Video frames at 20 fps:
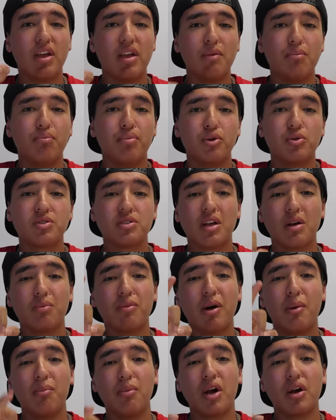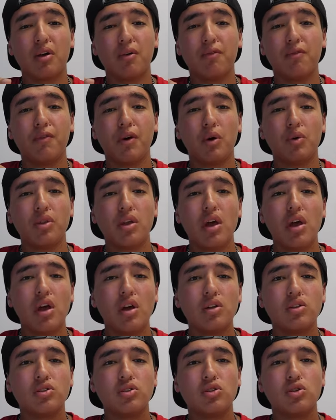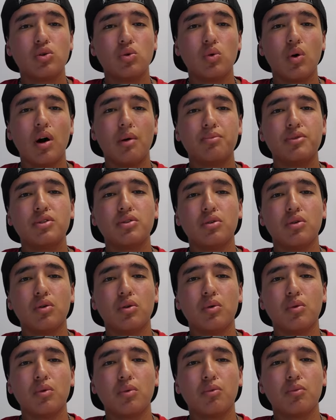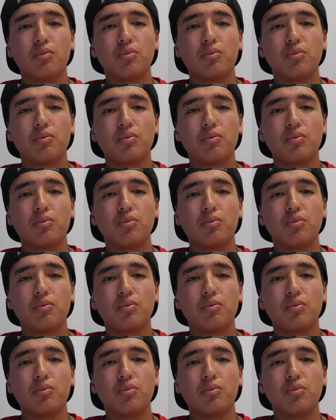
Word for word: It boosts up a microphone to up to